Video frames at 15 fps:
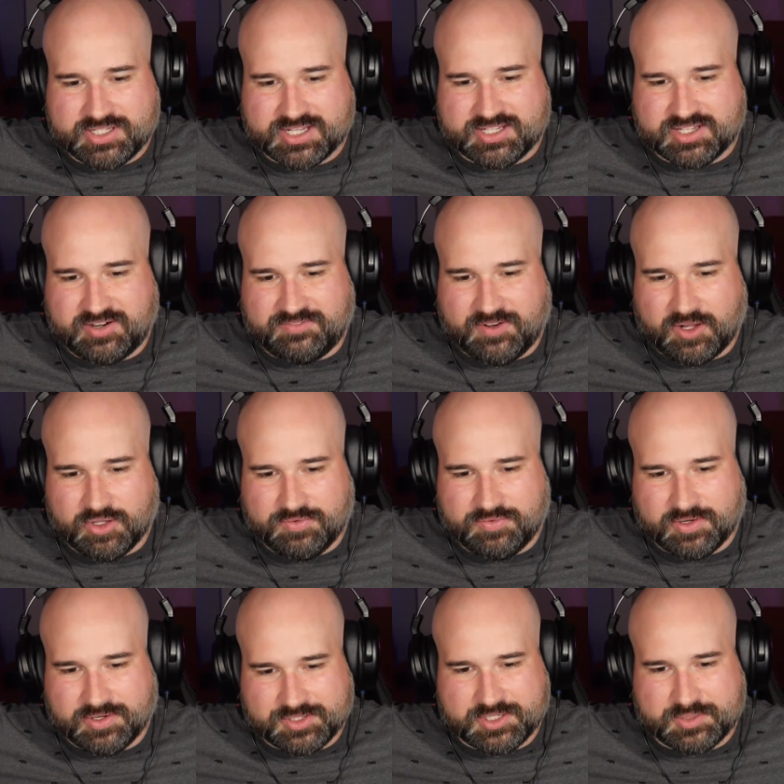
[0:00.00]
it's gonna fall
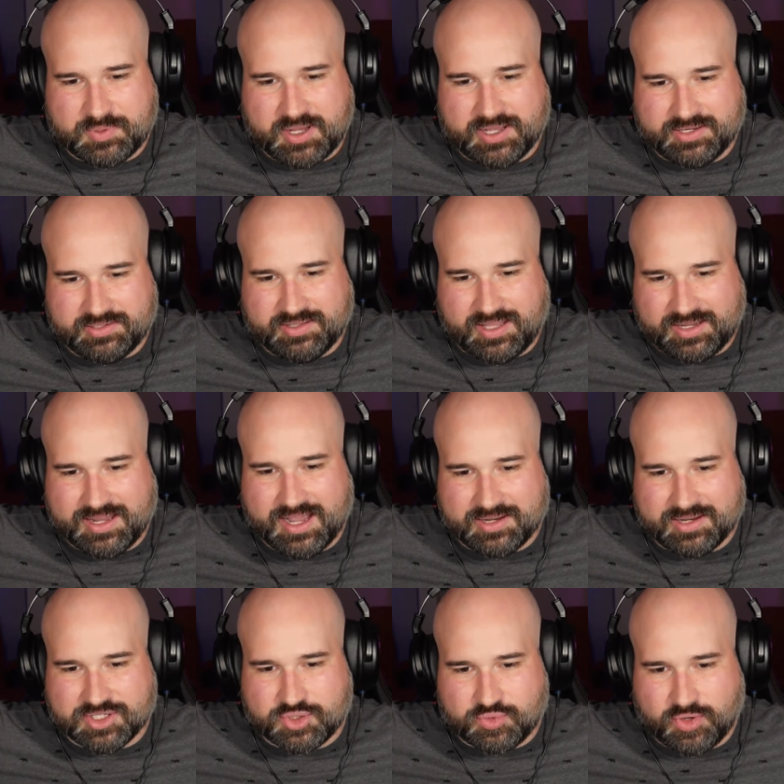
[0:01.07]
over, so he's probably like, yeah,
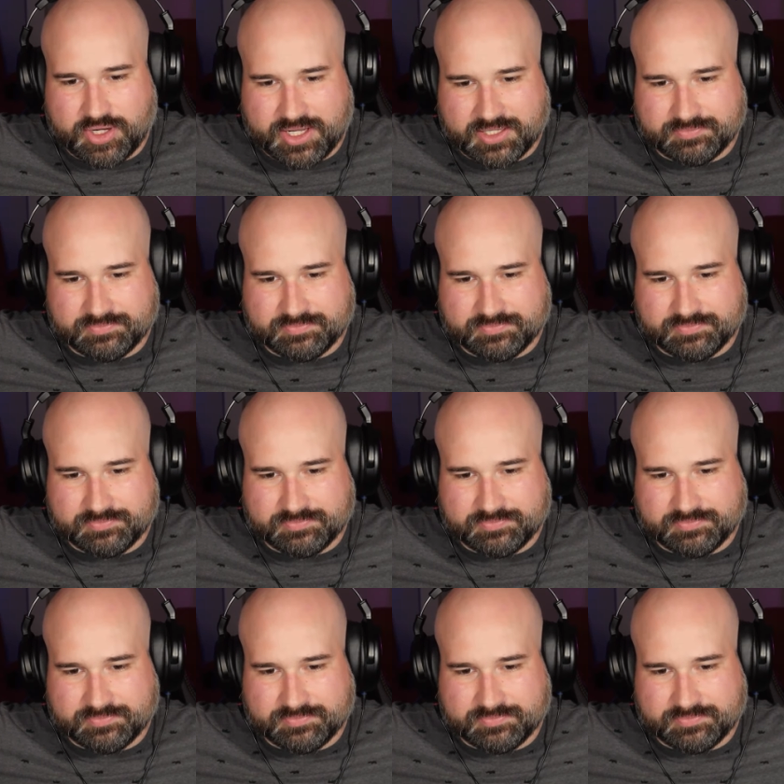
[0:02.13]
destroying it.